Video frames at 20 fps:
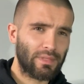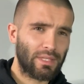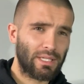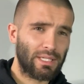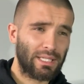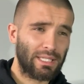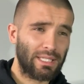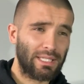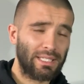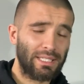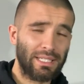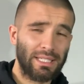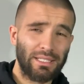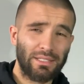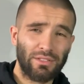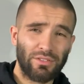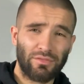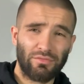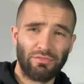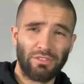And then, yeah,
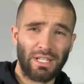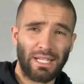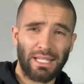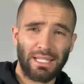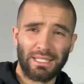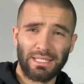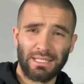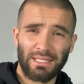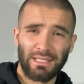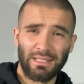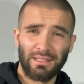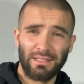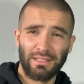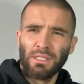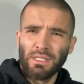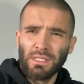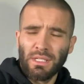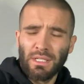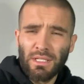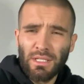just relaxed.
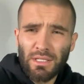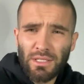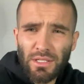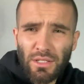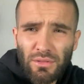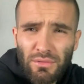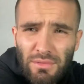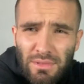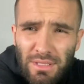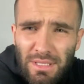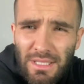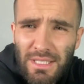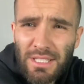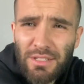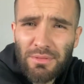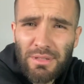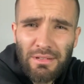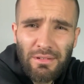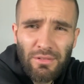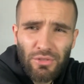So this is
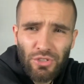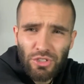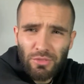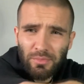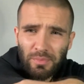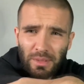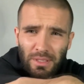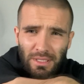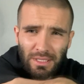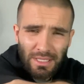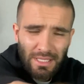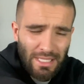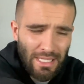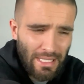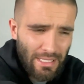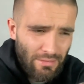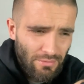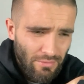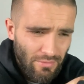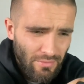where I'll jump in and
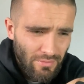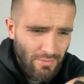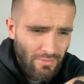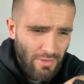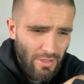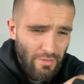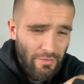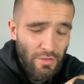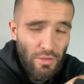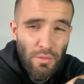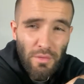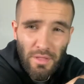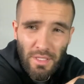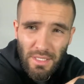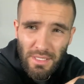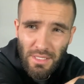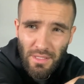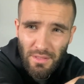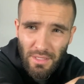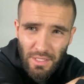say a few
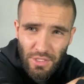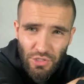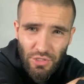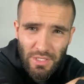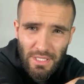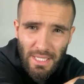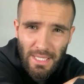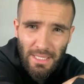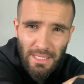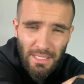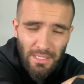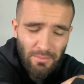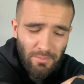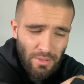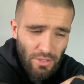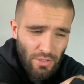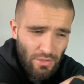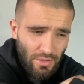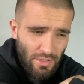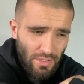things I think you should take
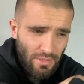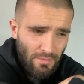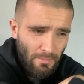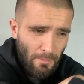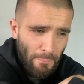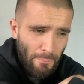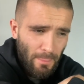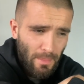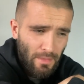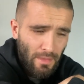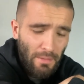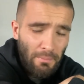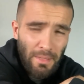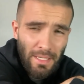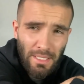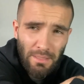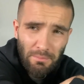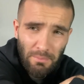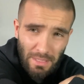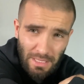because they
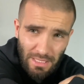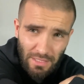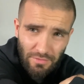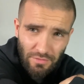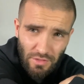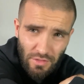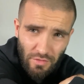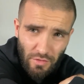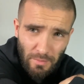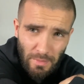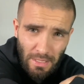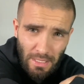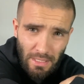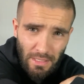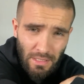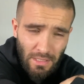made a big difference for me.